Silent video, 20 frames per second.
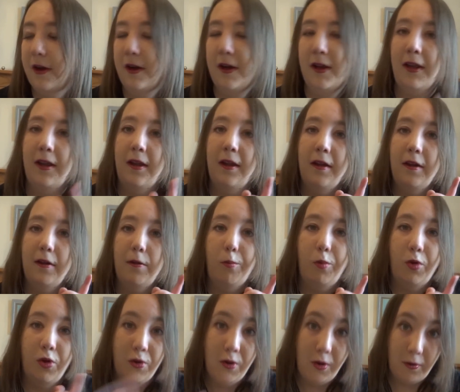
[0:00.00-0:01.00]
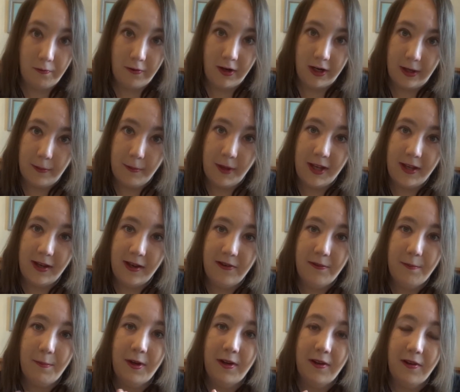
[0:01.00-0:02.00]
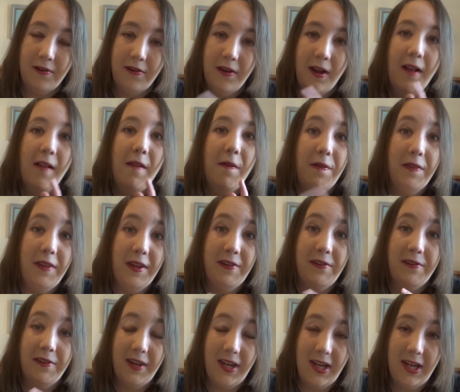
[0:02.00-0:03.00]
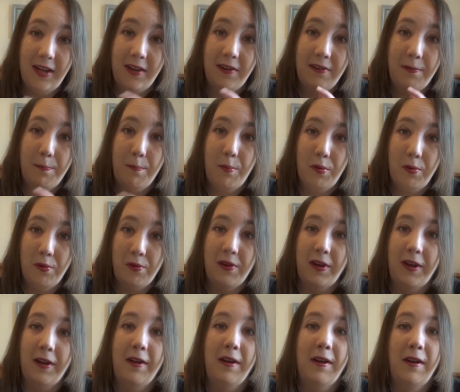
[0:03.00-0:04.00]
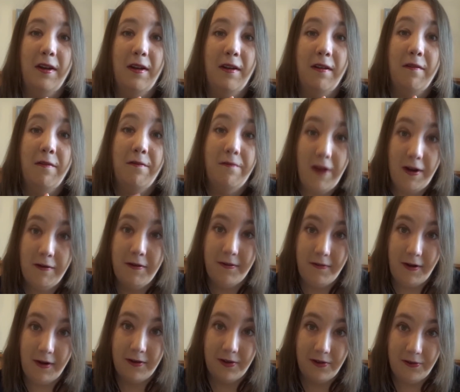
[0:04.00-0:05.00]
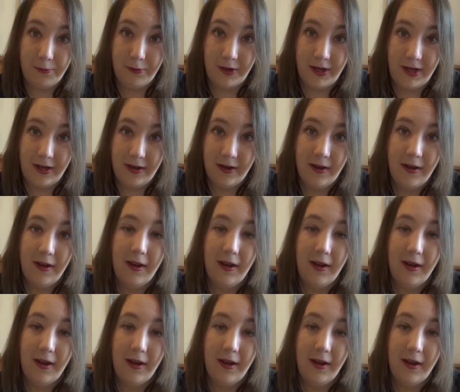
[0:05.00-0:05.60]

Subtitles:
I would not recommend this because this is borderline very, very sweet,